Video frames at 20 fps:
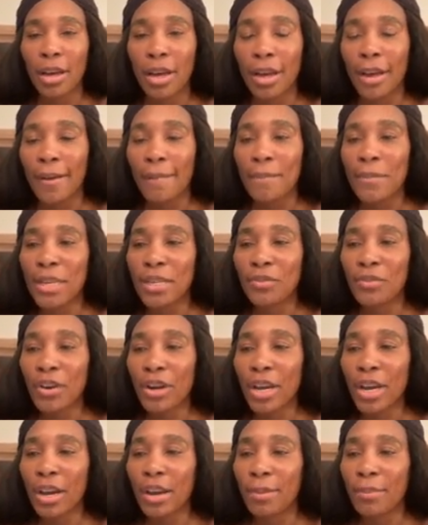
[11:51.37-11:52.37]
It's
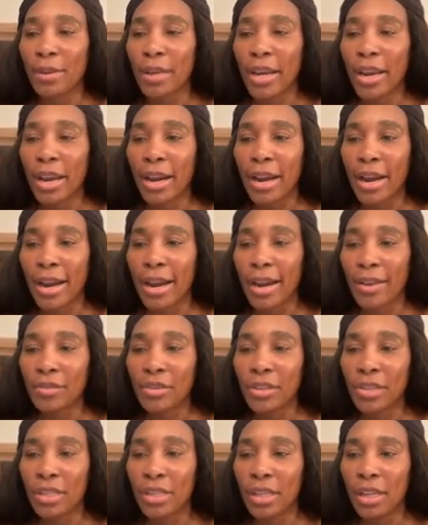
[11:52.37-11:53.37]
very complicated. I
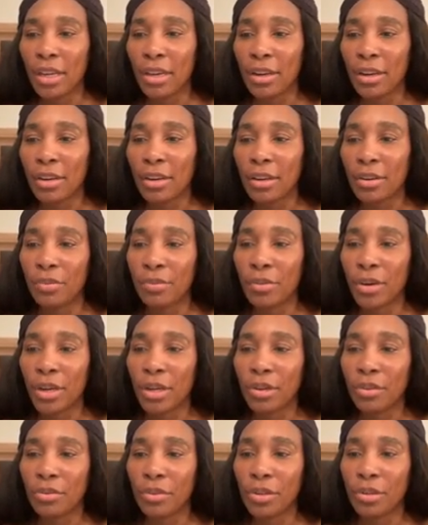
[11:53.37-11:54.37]
haven't seen
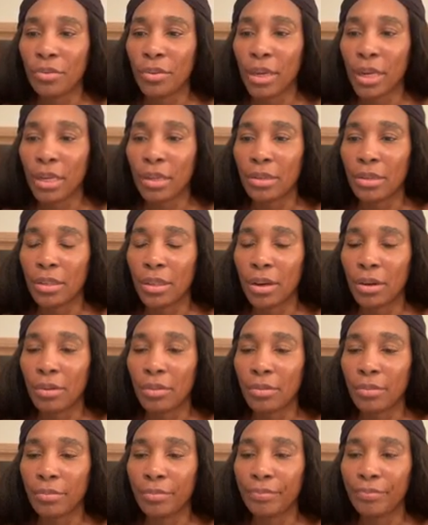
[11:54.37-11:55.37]
what you're doing,
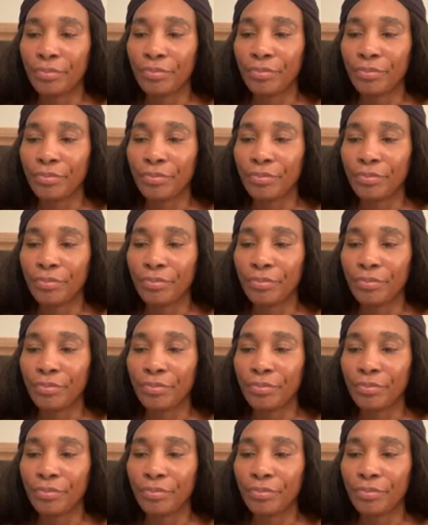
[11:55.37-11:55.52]
so